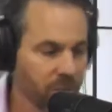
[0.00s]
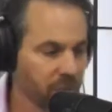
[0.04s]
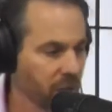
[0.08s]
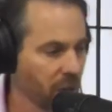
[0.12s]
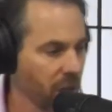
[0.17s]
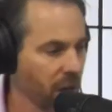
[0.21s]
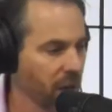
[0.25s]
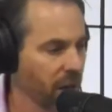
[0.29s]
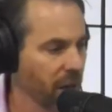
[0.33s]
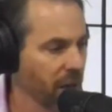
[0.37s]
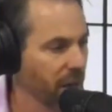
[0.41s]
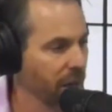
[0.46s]

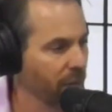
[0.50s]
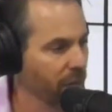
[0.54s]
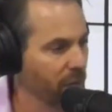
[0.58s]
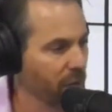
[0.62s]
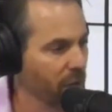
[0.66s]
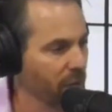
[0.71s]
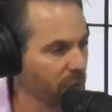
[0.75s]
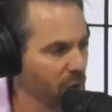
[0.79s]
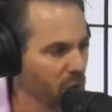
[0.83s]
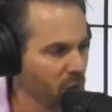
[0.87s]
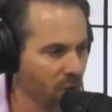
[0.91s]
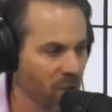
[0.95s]

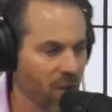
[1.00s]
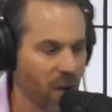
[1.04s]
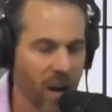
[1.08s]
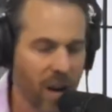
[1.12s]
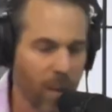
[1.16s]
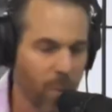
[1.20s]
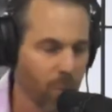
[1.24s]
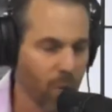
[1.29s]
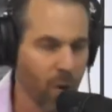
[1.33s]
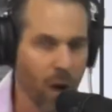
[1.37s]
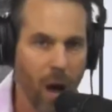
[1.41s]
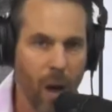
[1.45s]
If you've ever had
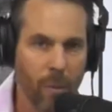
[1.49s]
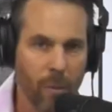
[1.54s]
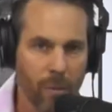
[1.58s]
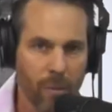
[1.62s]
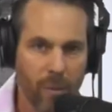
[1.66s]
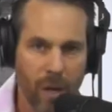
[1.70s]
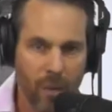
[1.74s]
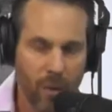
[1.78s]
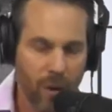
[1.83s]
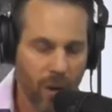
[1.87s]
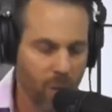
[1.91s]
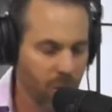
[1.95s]
a problem,
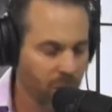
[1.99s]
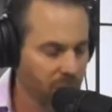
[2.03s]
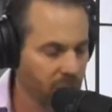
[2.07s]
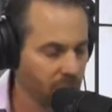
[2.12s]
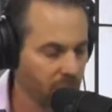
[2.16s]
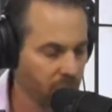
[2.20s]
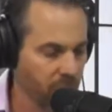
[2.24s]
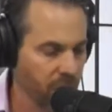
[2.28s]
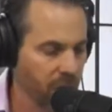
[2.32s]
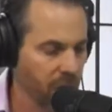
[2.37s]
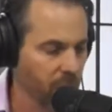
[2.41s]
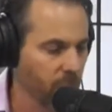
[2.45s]
I want you
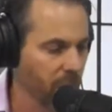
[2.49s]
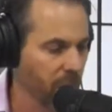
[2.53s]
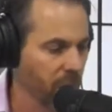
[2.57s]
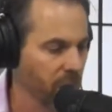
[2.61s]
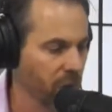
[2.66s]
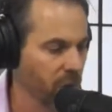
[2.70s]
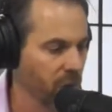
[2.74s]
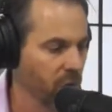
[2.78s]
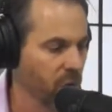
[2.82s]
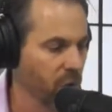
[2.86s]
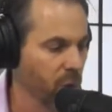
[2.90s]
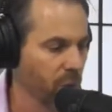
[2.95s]
to think about
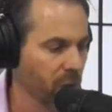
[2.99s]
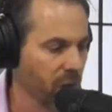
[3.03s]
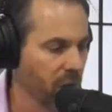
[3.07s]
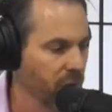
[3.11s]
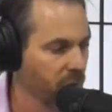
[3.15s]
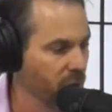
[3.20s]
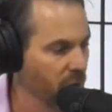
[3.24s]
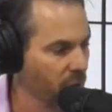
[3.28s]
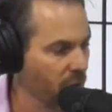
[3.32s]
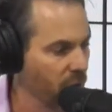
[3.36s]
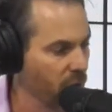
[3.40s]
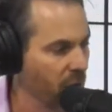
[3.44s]
this for a minute.
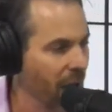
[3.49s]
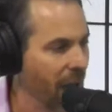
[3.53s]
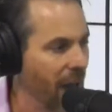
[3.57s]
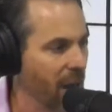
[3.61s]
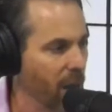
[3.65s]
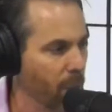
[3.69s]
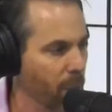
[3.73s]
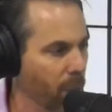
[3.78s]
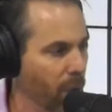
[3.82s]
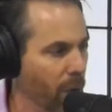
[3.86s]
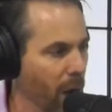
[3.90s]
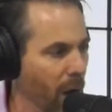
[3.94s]
If you've ever had
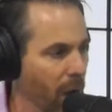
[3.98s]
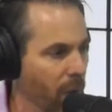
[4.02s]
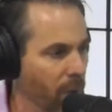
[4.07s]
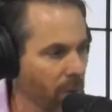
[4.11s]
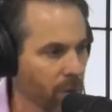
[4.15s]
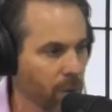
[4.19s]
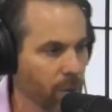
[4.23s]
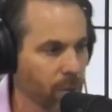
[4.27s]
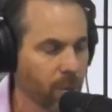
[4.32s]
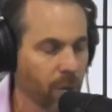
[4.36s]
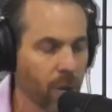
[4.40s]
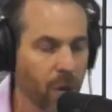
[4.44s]
a
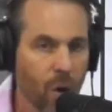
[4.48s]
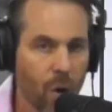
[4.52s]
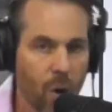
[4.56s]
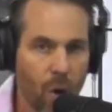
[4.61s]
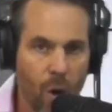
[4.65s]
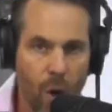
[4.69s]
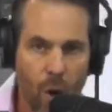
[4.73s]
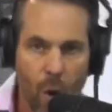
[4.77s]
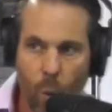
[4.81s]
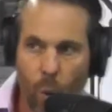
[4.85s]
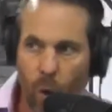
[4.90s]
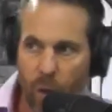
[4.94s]
problem
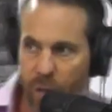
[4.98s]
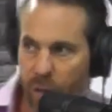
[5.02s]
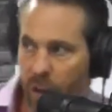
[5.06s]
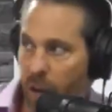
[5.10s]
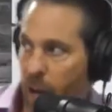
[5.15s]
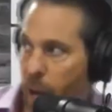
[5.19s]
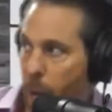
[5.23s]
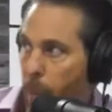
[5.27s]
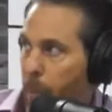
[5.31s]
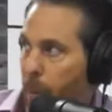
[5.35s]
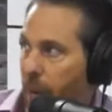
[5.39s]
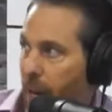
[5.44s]
with a
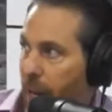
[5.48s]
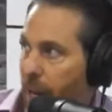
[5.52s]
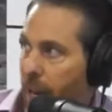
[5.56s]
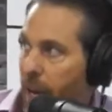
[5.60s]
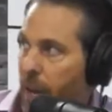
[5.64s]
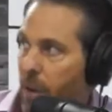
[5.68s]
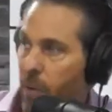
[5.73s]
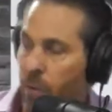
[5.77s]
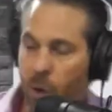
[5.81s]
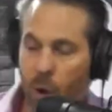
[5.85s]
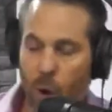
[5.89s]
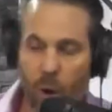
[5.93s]
company, I
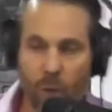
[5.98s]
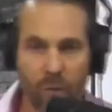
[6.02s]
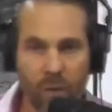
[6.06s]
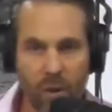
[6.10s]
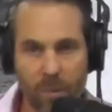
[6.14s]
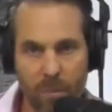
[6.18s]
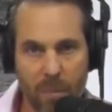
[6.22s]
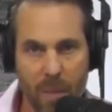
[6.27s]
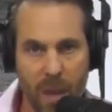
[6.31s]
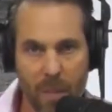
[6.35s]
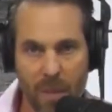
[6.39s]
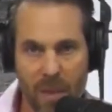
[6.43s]
don't know if
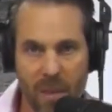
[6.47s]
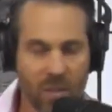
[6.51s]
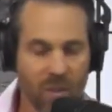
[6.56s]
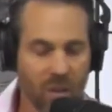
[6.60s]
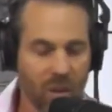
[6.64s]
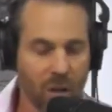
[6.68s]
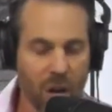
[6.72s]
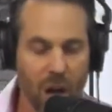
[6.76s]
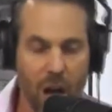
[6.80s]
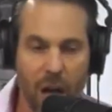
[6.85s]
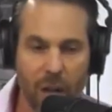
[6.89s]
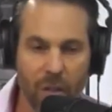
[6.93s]
maybe it's a
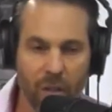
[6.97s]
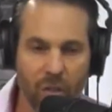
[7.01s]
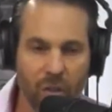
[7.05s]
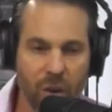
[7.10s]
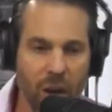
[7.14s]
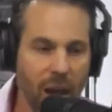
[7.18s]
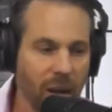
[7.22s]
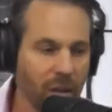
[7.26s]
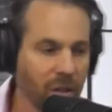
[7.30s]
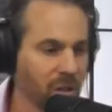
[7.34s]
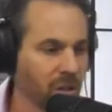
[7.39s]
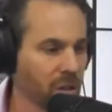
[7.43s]

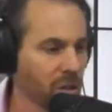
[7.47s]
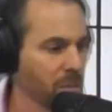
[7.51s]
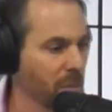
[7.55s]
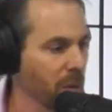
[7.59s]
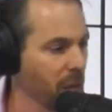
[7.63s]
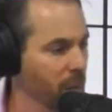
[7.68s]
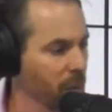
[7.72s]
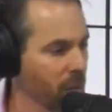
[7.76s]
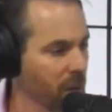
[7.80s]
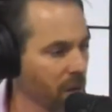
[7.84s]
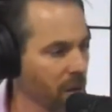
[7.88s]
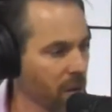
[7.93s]
contractor,
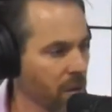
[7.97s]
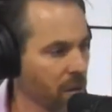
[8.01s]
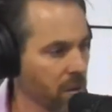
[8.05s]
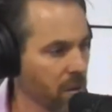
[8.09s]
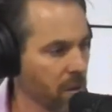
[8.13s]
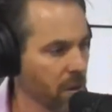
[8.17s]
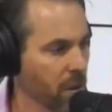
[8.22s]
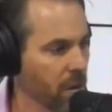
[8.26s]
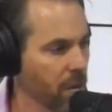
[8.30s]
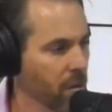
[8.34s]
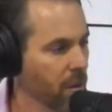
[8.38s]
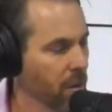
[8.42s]
maybe it's
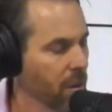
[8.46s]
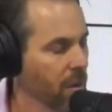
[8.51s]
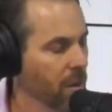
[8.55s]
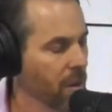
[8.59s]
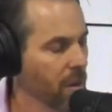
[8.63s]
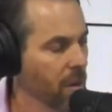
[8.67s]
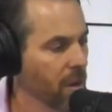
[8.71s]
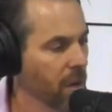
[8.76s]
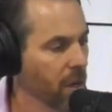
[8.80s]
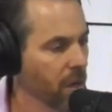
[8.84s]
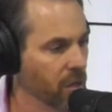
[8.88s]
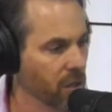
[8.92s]
an
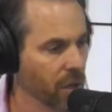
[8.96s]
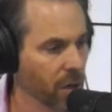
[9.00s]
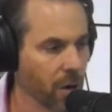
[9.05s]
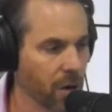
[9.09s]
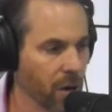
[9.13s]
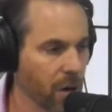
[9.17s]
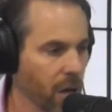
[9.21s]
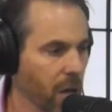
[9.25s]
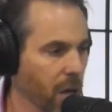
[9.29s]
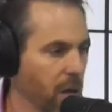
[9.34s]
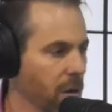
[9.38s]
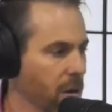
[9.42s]

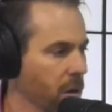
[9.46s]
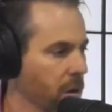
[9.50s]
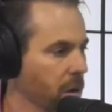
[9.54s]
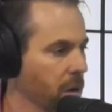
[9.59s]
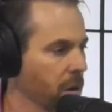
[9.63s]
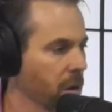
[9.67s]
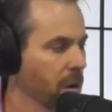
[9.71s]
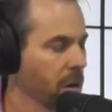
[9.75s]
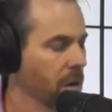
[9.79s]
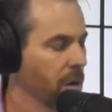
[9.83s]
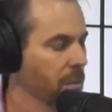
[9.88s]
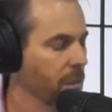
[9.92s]
attorney, or
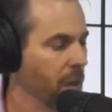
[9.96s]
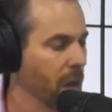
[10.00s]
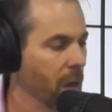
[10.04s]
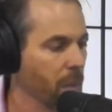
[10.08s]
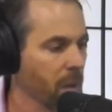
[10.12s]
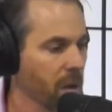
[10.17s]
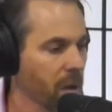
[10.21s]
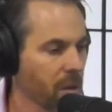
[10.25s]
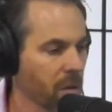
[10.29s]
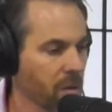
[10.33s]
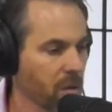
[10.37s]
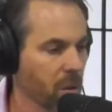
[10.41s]

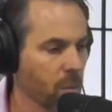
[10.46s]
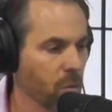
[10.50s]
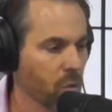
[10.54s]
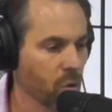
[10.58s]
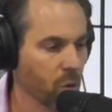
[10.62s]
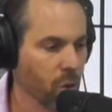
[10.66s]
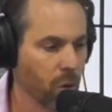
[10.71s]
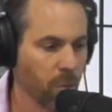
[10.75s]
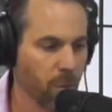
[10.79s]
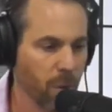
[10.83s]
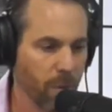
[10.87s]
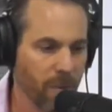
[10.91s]
maybe it's some
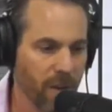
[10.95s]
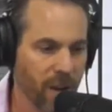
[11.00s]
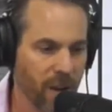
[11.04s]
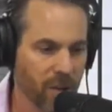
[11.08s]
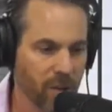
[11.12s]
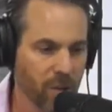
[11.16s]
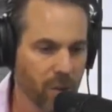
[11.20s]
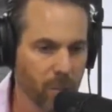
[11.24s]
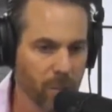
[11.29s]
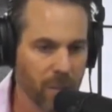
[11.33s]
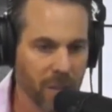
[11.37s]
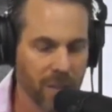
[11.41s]
sort of
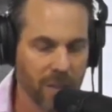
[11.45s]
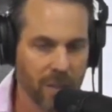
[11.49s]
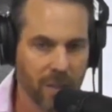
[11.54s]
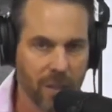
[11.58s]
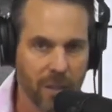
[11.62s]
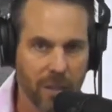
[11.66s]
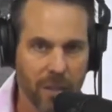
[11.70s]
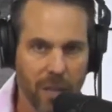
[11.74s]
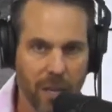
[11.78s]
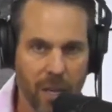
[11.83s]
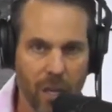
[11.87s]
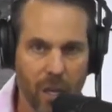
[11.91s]
professional
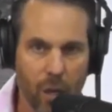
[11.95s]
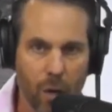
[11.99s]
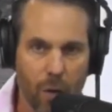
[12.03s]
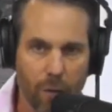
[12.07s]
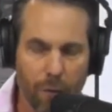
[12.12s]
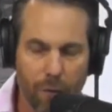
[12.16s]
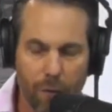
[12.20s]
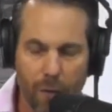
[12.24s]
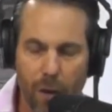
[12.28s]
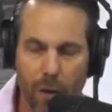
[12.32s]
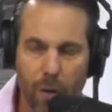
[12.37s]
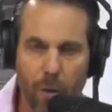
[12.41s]
business that you
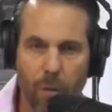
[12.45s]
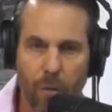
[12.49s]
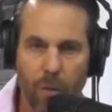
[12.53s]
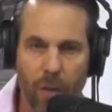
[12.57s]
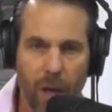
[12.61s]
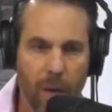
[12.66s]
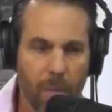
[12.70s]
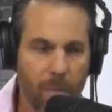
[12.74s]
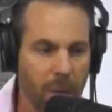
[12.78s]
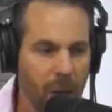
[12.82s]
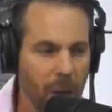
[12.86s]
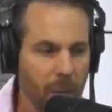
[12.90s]
feel
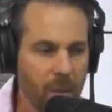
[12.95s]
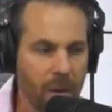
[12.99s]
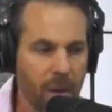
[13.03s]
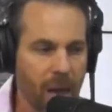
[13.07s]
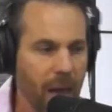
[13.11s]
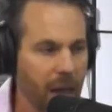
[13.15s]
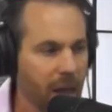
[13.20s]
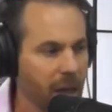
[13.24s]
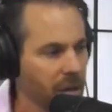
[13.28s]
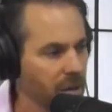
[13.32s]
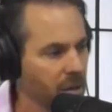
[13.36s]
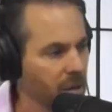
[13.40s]
that maybe,
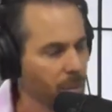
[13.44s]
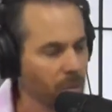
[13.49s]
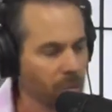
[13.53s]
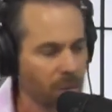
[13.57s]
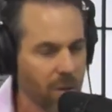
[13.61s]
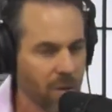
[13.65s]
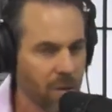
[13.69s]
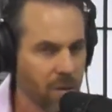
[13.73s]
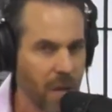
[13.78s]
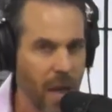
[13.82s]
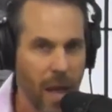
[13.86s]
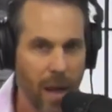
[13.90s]
hey,
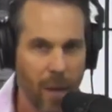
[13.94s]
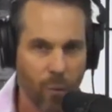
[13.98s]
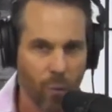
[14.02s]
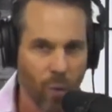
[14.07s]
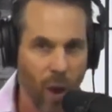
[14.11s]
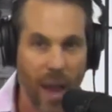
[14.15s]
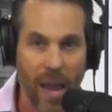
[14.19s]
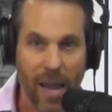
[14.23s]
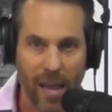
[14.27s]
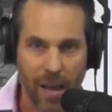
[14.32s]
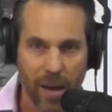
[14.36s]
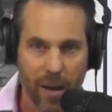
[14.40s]
something's not
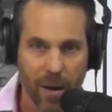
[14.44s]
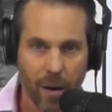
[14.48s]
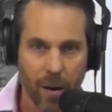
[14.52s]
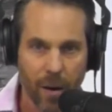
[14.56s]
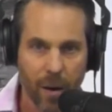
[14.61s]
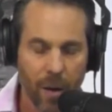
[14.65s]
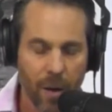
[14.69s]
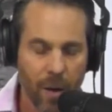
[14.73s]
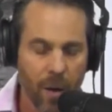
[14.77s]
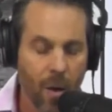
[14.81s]
right here.